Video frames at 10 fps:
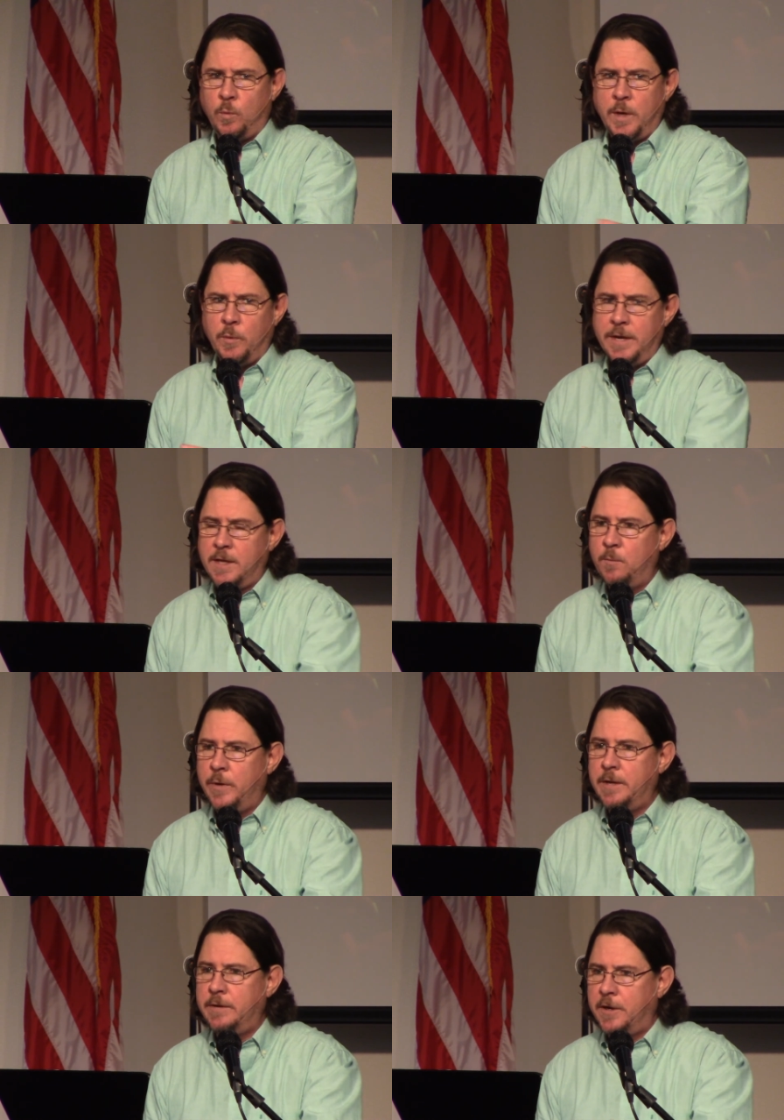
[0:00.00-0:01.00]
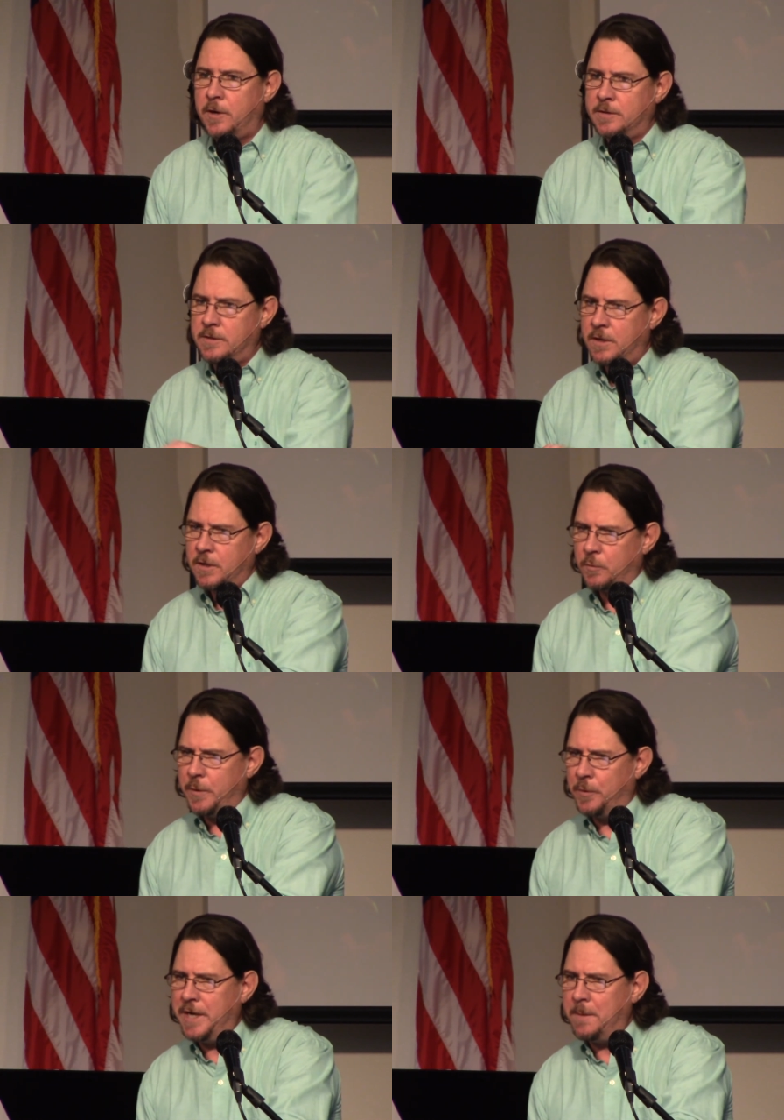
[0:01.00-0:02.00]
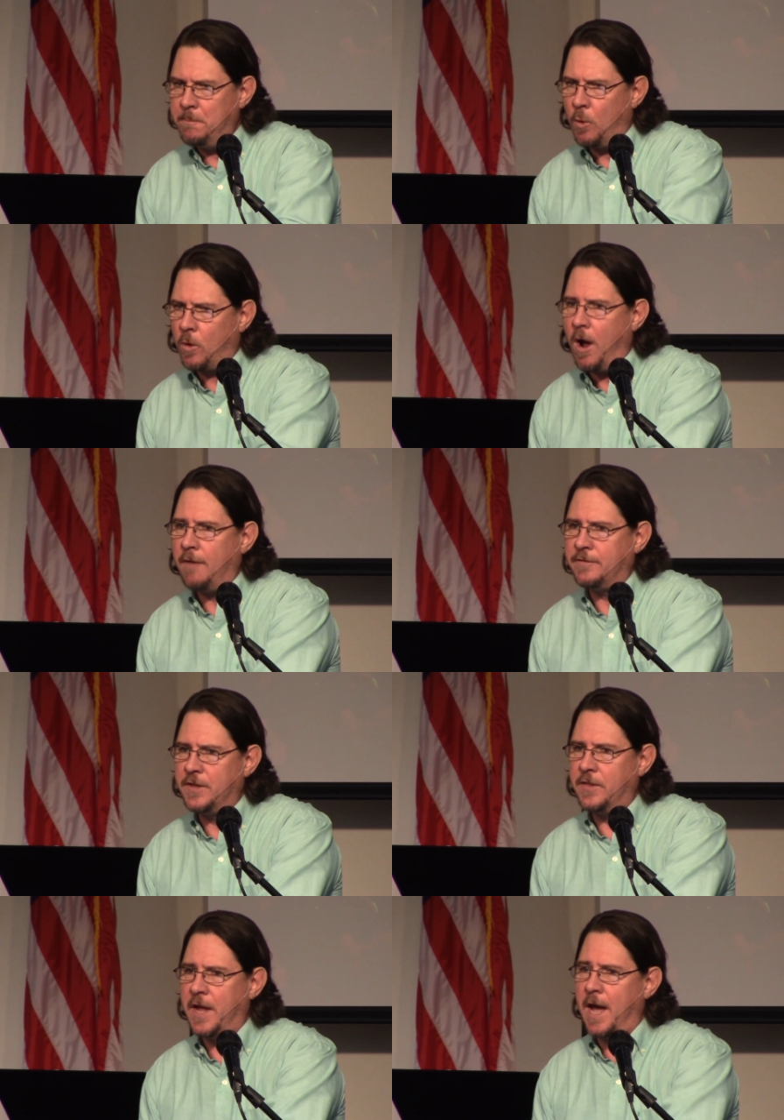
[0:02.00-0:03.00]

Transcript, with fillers: when we read them, we hear we read it more often than